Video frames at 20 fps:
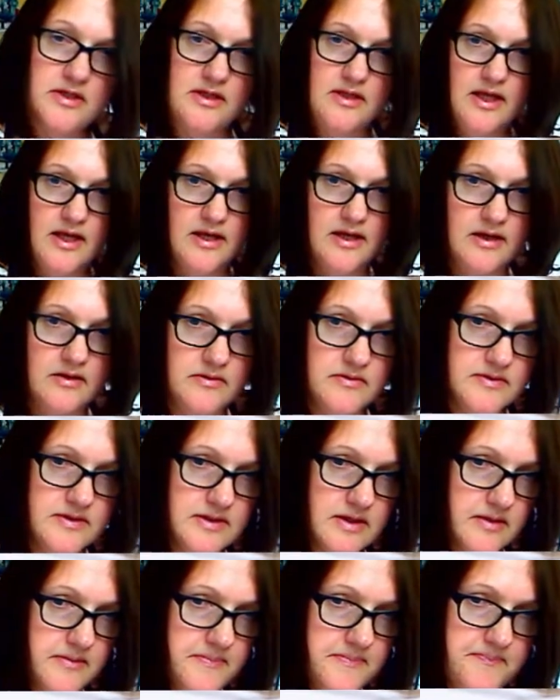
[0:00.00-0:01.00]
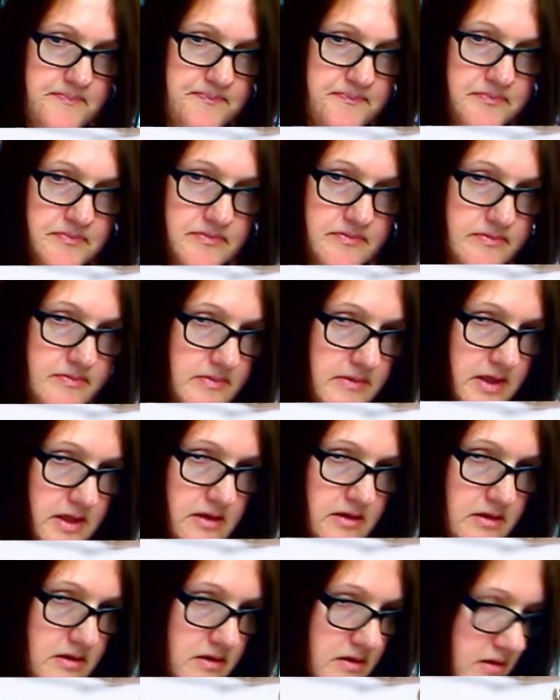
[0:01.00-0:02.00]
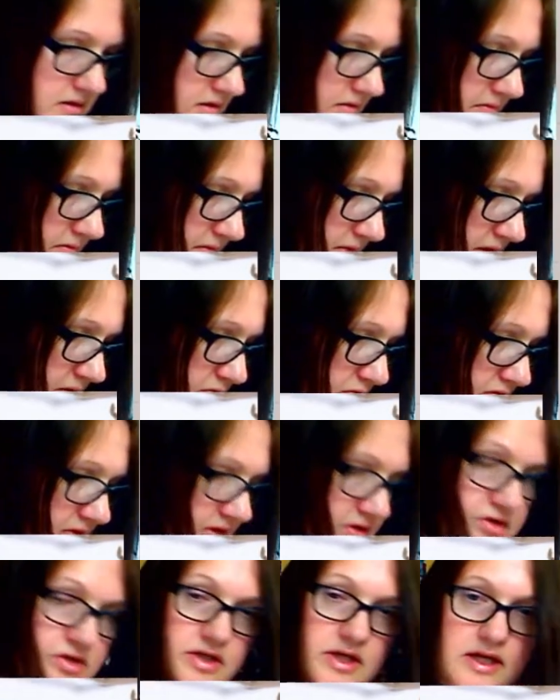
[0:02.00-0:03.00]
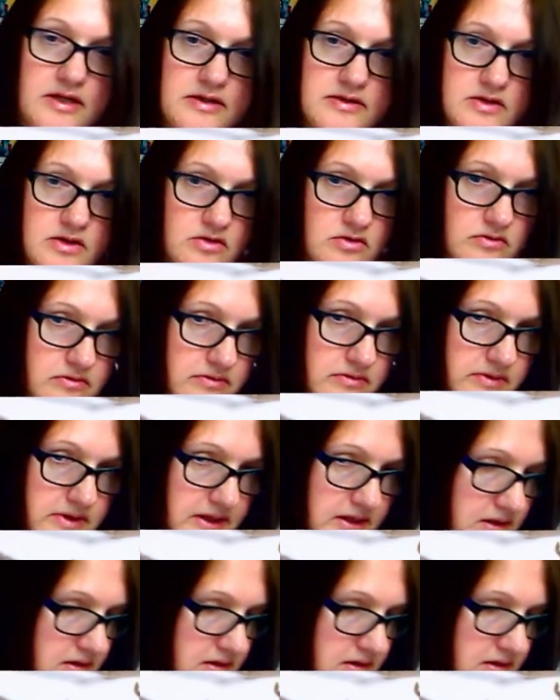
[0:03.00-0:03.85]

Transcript: that out some. My brush has a great